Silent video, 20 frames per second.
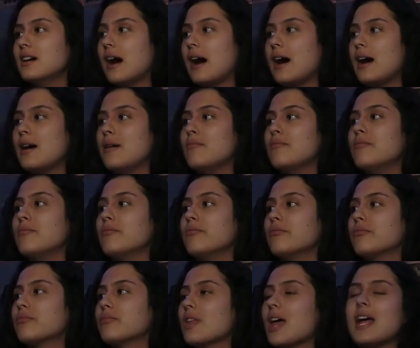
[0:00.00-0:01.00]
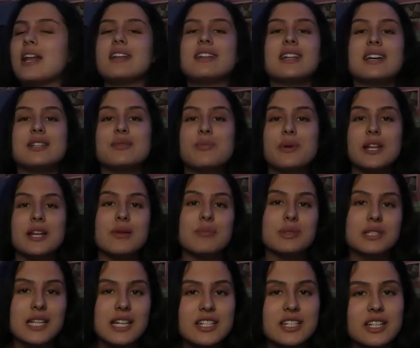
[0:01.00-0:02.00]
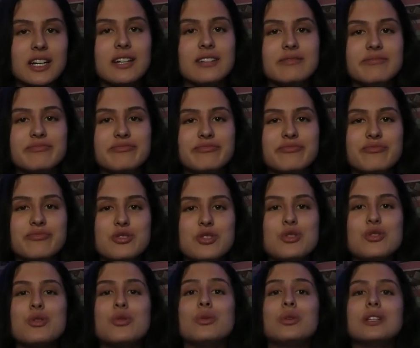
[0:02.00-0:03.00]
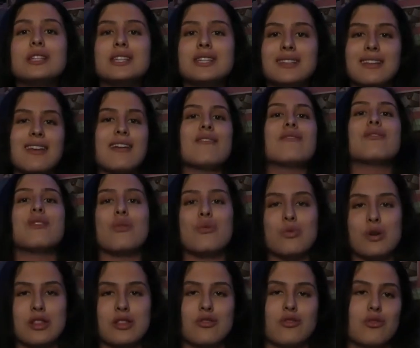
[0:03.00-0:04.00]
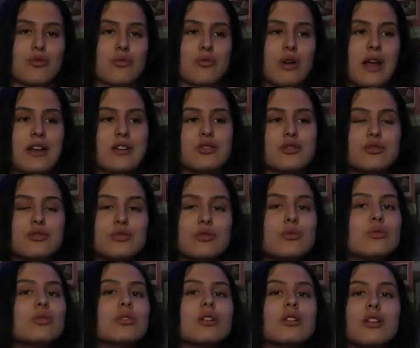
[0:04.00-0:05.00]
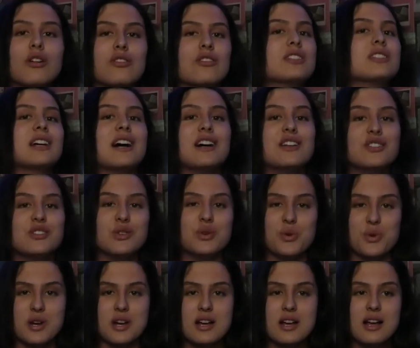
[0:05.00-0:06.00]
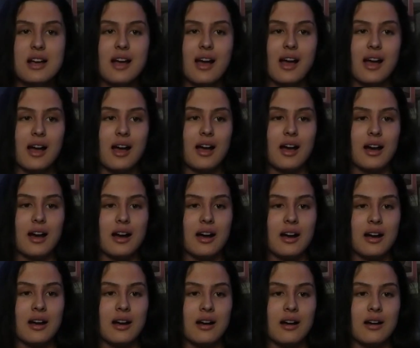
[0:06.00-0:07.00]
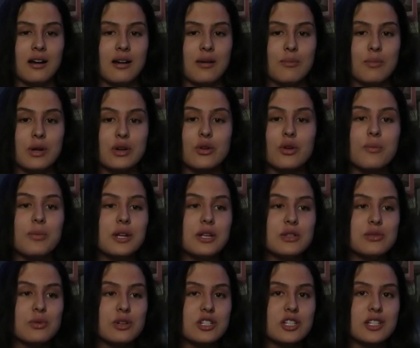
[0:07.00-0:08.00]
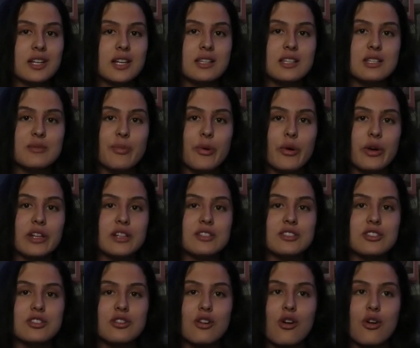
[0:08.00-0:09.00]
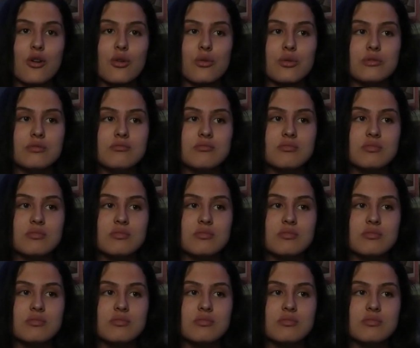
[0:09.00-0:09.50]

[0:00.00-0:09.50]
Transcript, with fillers: Um, and it has been a pleasure to live with you and do school alongside you. Uh, but nobody's watching at this point, so